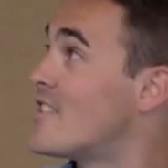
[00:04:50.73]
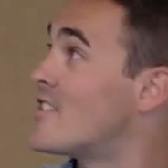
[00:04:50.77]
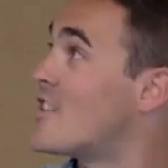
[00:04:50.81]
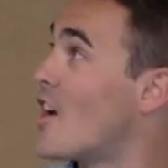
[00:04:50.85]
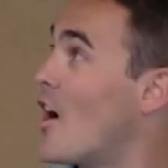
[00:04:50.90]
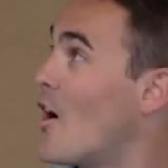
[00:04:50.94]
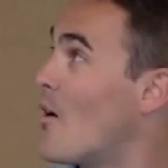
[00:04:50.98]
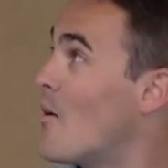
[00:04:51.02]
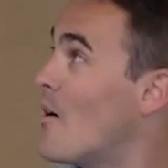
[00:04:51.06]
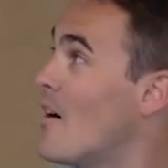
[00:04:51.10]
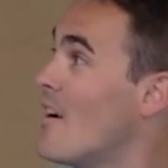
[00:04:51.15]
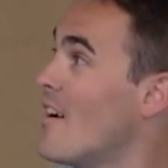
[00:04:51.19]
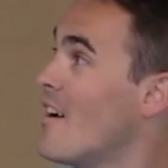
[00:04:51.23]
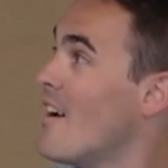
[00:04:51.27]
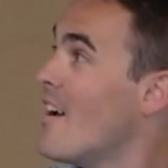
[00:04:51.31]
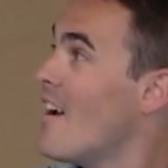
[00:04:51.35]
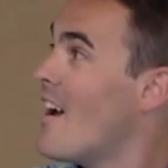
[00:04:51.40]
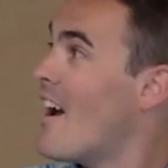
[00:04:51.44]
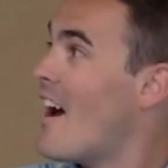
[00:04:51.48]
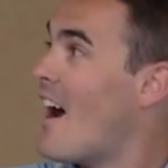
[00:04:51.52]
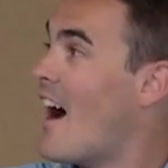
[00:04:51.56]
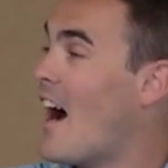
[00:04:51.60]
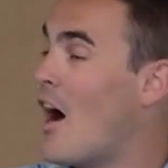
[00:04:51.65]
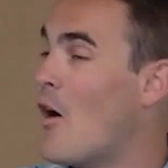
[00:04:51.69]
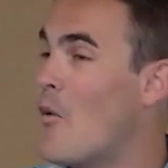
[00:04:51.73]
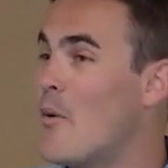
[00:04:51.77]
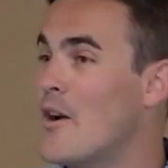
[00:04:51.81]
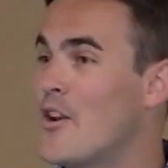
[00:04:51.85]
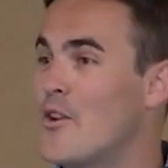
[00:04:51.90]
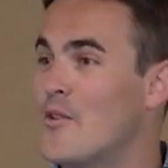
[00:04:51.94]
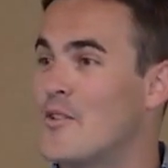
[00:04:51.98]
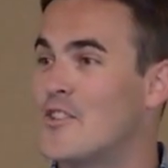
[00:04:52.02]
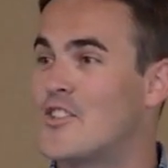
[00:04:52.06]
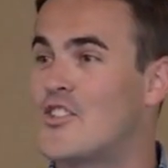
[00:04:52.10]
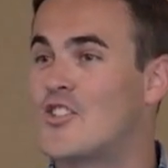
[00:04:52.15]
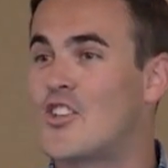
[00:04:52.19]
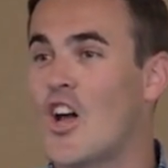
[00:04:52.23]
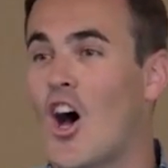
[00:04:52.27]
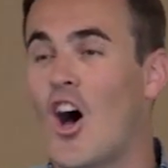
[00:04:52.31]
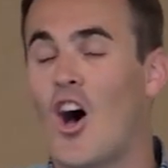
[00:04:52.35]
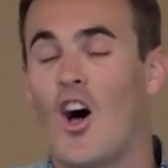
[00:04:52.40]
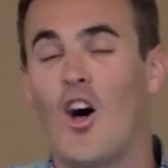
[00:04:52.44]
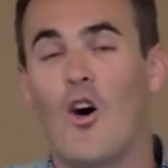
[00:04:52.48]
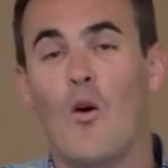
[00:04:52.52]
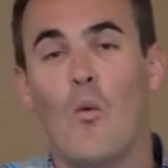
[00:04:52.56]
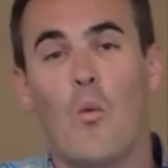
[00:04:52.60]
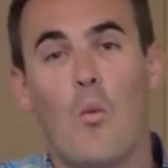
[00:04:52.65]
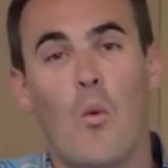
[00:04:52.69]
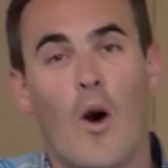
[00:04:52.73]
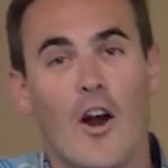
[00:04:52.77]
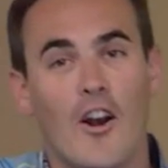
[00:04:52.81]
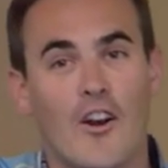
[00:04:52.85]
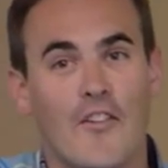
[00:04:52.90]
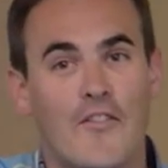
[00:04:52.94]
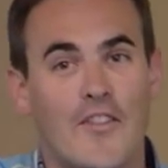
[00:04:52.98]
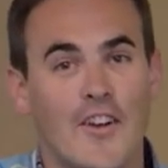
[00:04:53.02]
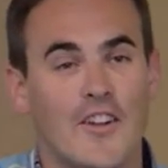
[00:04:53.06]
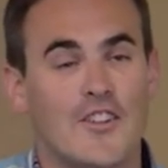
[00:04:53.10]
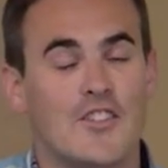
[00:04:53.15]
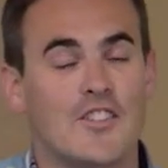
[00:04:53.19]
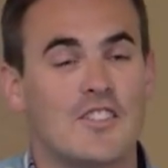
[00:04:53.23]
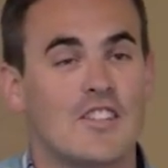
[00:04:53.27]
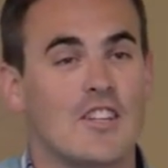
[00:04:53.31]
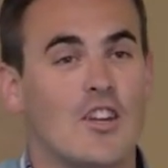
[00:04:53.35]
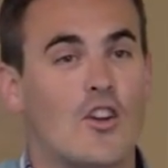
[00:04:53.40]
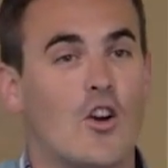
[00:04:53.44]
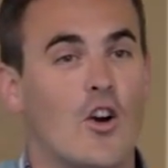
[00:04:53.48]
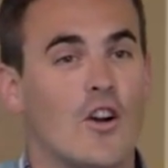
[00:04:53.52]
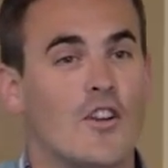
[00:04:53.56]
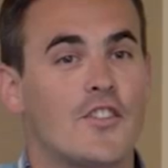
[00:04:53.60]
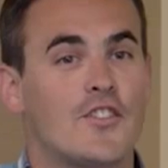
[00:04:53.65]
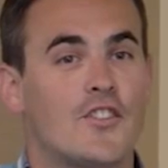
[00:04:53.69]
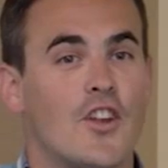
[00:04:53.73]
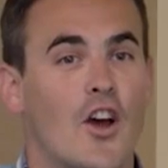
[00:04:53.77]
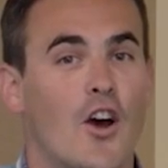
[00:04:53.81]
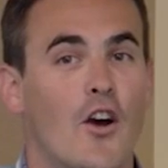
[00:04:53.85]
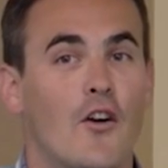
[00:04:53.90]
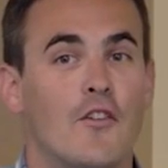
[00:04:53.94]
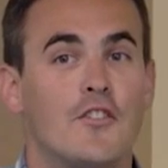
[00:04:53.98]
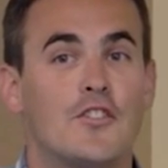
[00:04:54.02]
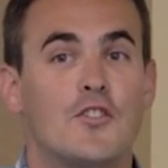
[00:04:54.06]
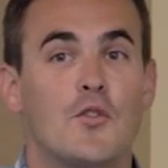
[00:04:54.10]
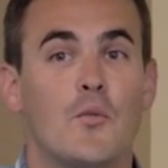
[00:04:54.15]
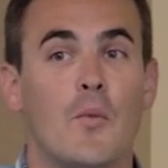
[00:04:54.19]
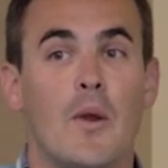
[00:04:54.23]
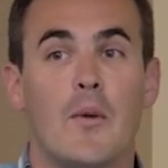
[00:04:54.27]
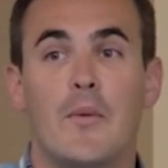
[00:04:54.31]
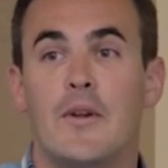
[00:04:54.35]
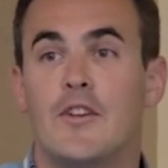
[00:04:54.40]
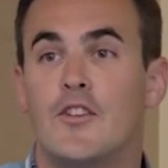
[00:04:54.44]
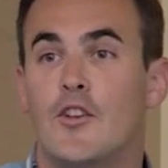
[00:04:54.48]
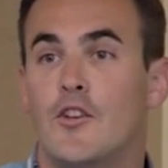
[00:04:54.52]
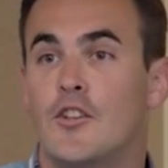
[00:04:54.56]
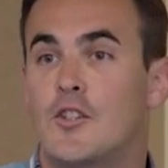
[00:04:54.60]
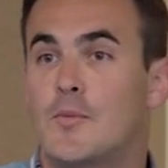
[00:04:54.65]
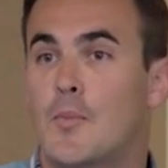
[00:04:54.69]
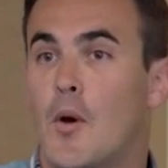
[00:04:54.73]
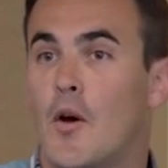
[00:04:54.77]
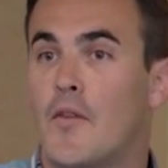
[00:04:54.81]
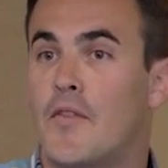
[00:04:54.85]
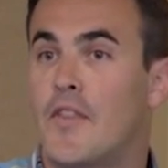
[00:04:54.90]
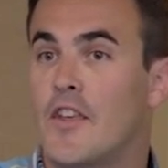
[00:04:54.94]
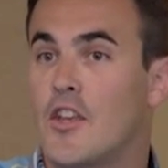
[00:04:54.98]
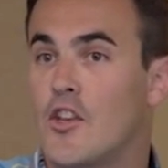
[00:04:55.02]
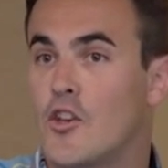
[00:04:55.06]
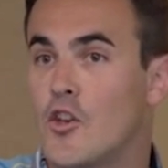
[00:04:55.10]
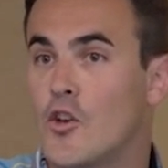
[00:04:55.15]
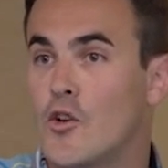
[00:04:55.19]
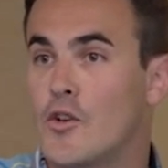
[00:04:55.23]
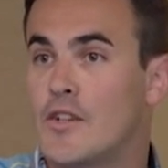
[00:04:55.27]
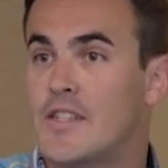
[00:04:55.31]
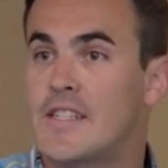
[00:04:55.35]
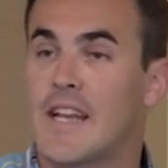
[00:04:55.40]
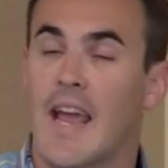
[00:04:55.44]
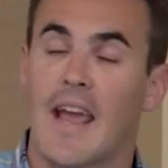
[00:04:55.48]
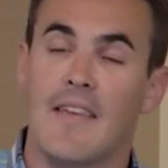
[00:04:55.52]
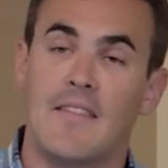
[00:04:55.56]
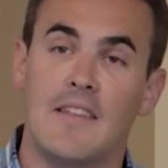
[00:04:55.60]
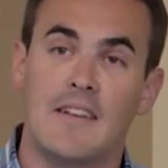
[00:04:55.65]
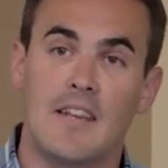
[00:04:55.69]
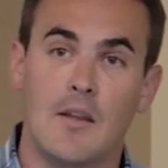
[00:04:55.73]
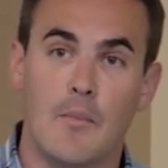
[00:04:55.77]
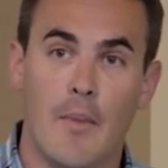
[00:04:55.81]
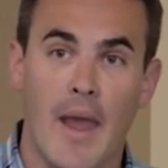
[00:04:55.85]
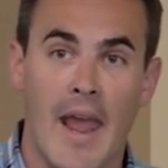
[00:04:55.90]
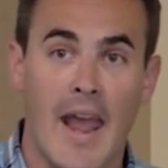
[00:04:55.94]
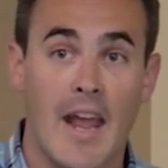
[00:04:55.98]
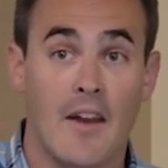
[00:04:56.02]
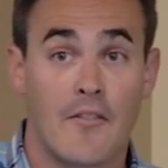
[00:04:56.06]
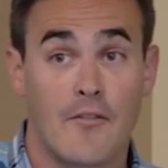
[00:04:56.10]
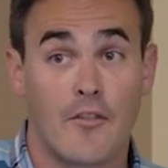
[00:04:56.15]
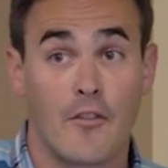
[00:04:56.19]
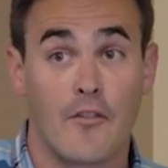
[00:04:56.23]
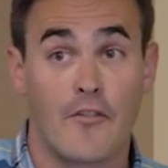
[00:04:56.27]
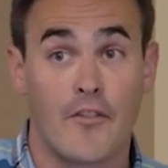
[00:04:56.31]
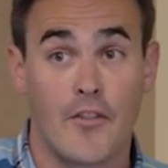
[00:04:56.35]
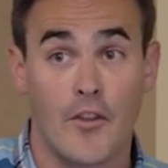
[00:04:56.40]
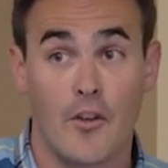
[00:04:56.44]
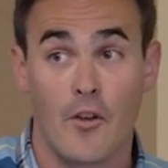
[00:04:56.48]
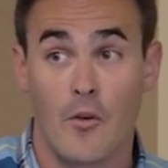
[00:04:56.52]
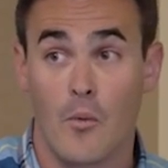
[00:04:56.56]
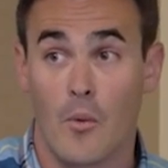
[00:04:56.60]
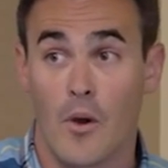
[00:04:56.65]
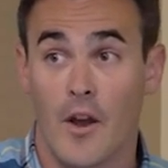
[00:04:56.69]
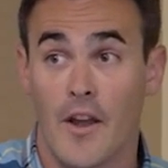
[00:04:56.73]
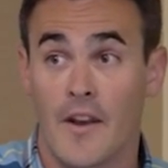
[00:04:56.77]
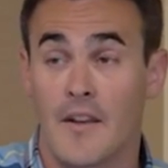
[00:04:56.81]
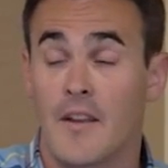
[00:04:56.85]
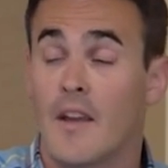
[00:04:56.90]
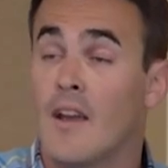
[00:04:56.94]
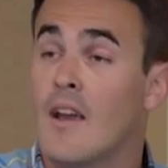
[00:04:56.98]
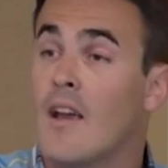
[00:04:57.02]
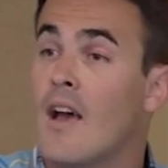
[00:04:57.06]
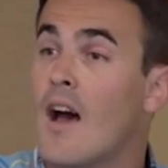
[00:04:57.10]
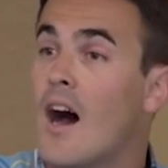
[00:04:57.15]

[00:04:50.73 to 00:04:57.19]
So uh, when you install water filters and cook stoves, we reduce both the use and the demand for fuel wood.